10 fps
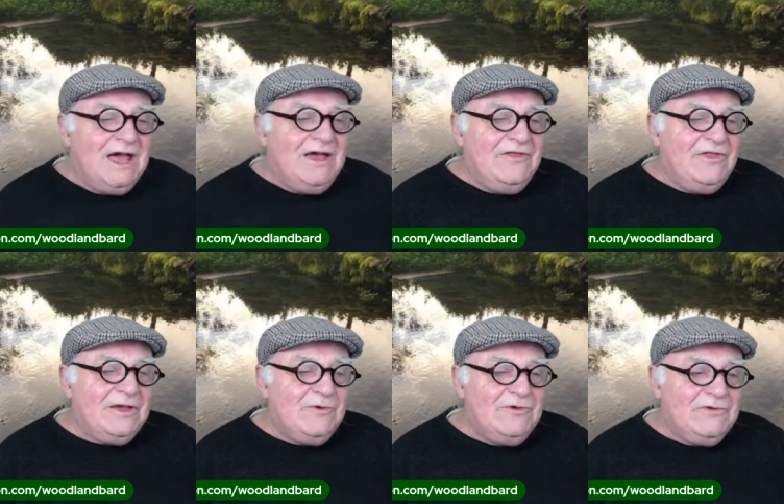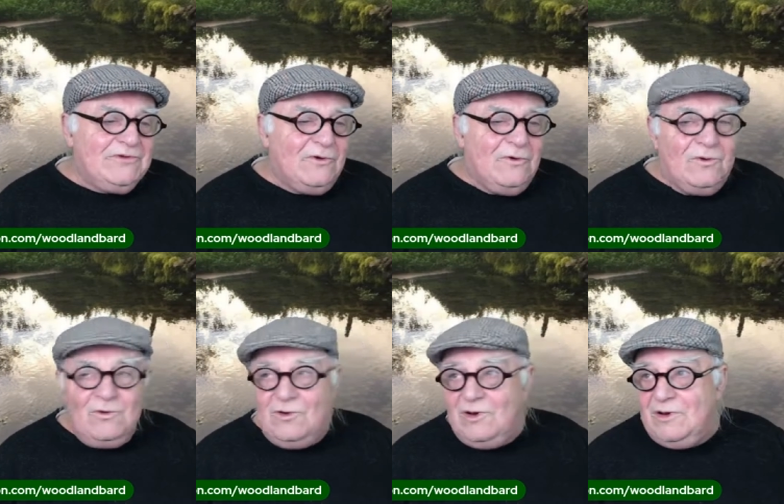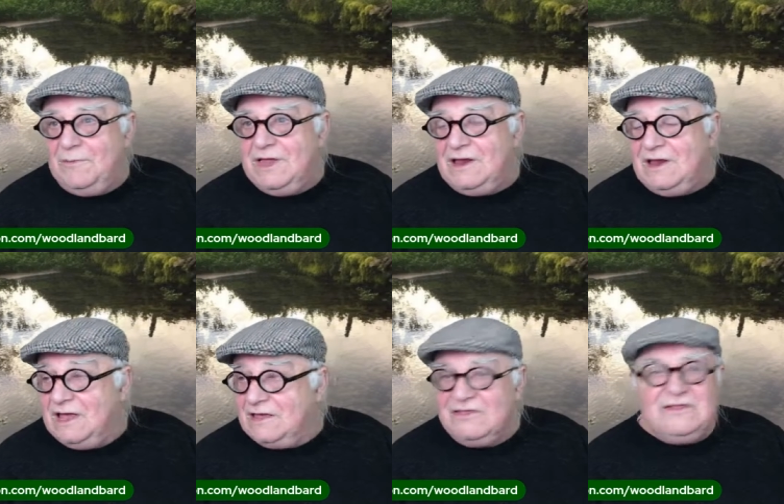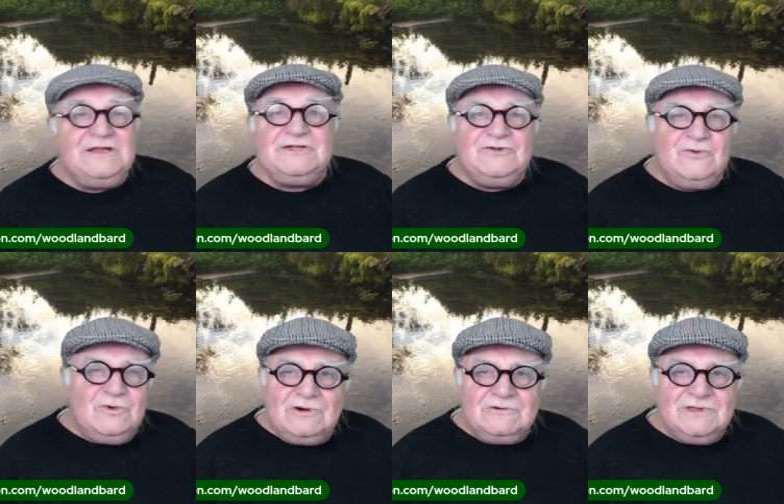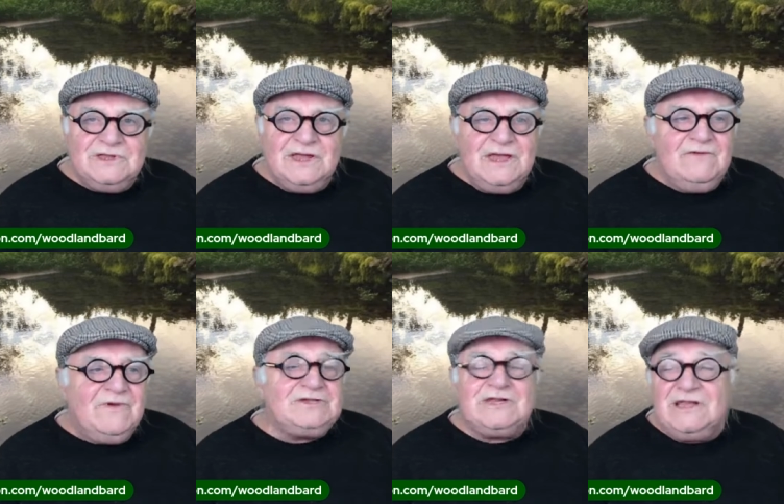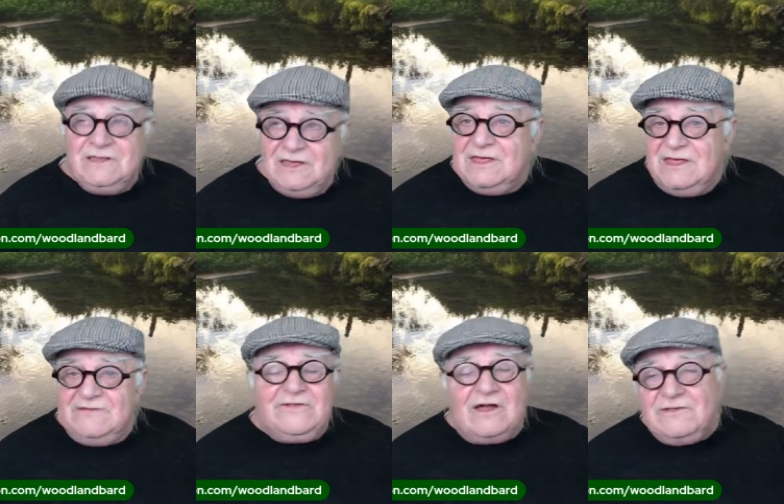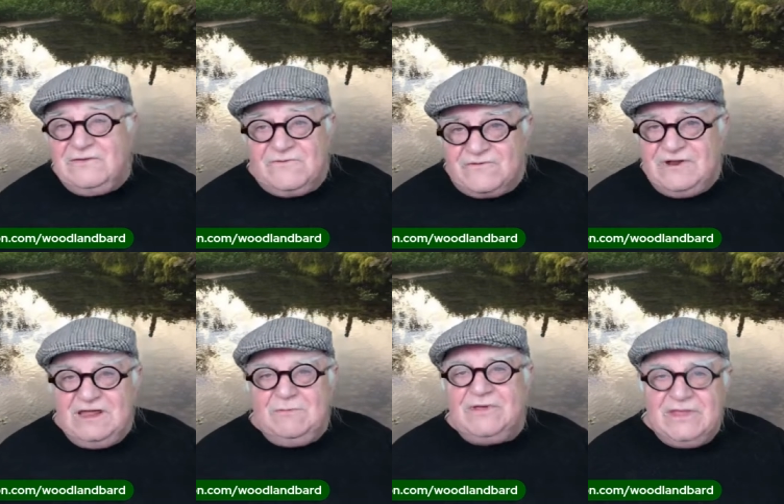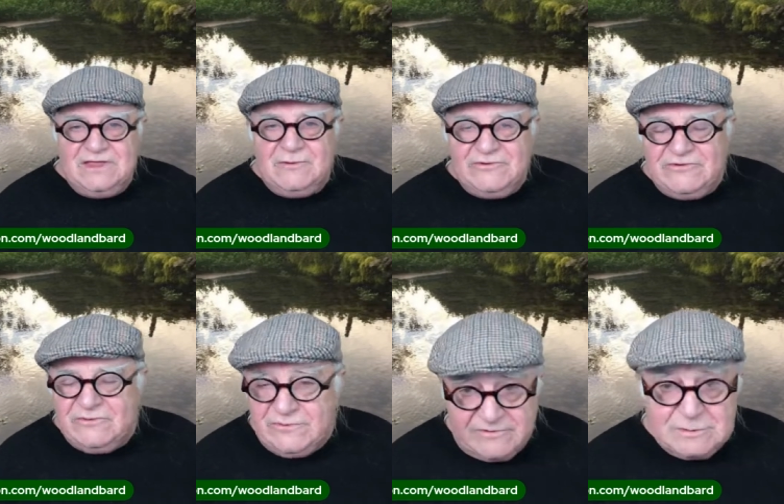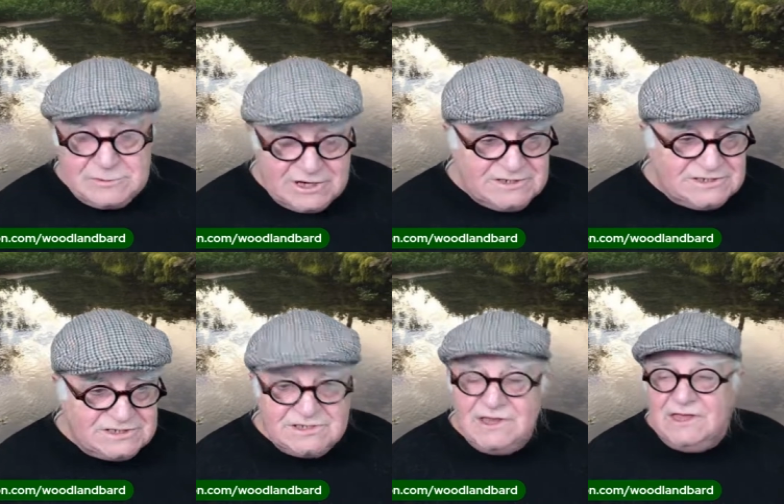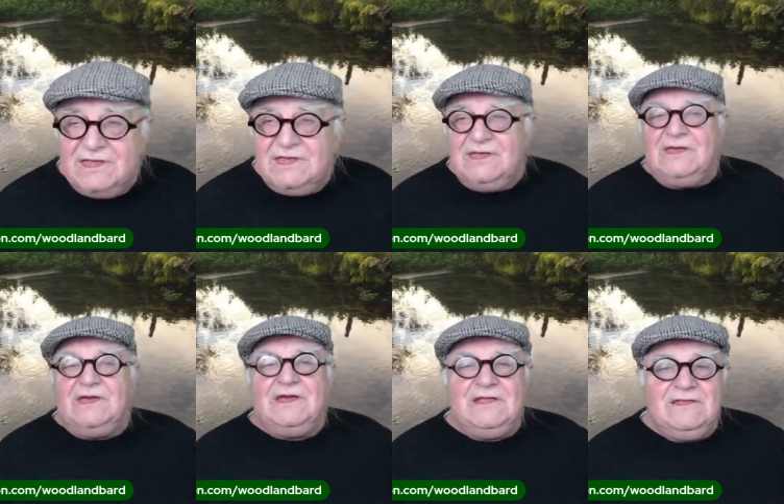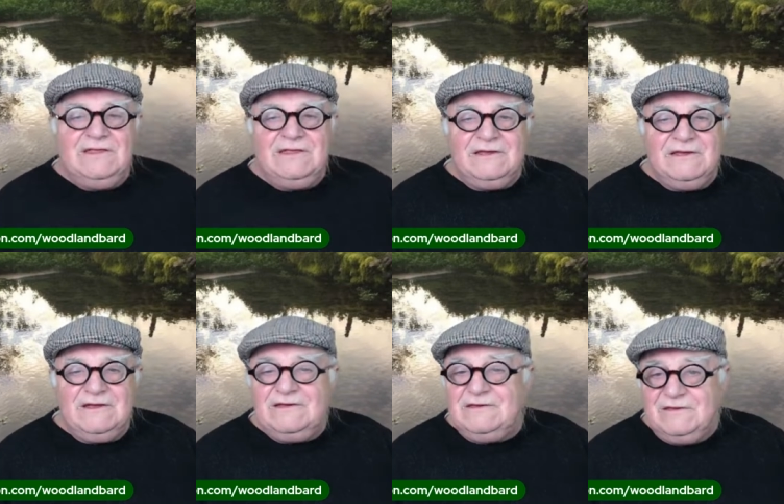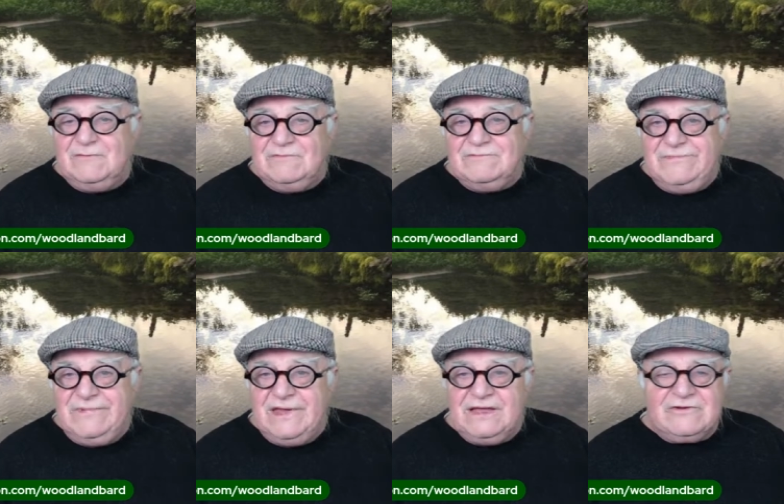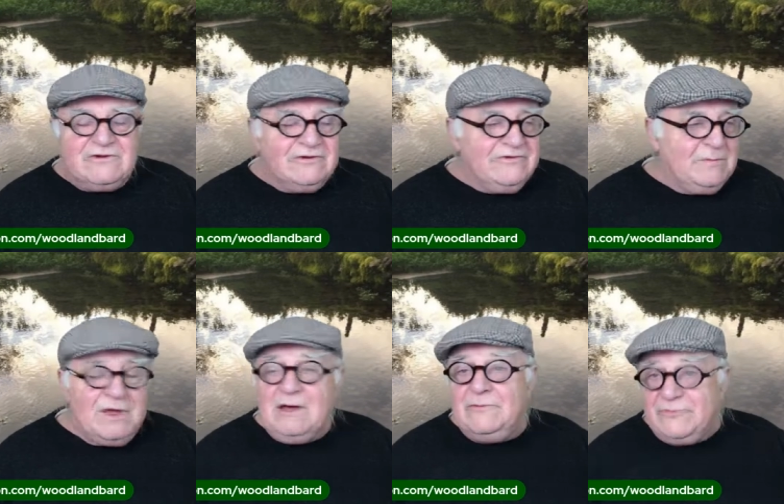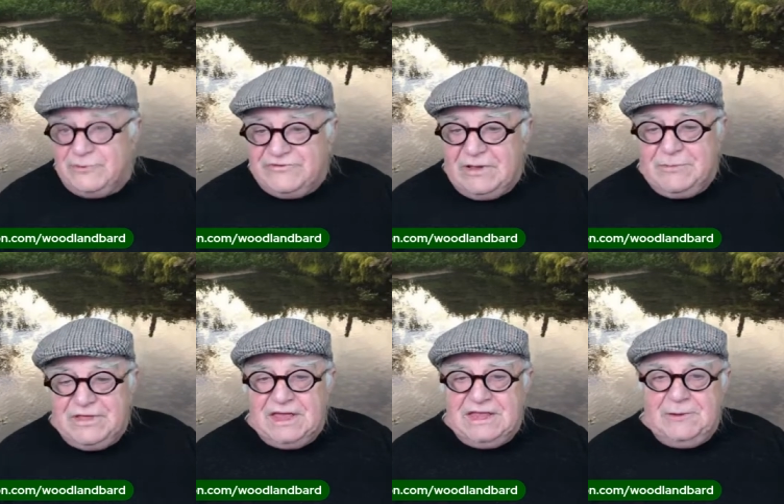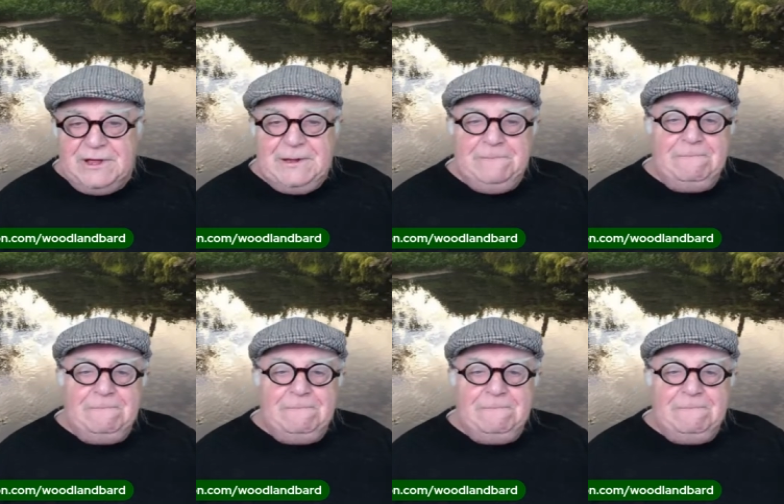And that was all a bit like the digital world today. Eventually, it started free, but then there were subscriptions and And uh, you had to cross their palms with something anyway.